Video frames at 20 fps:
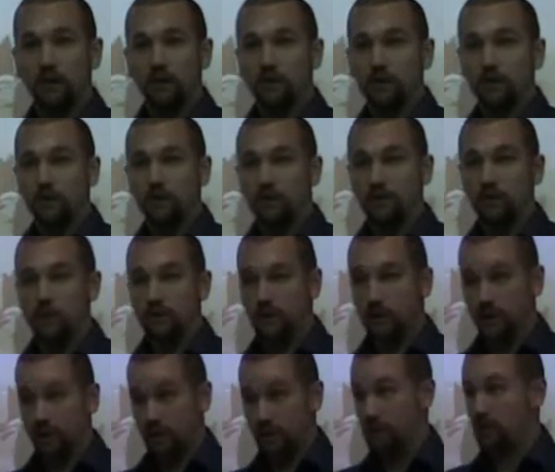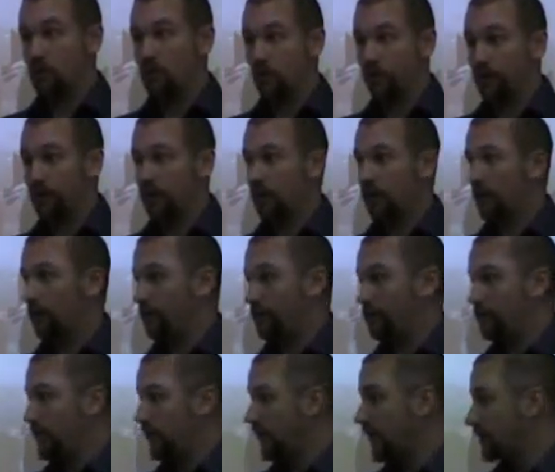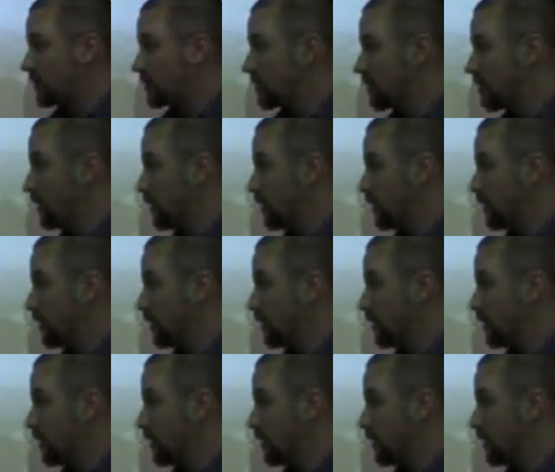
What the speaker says: the students and they can see what they got on the test.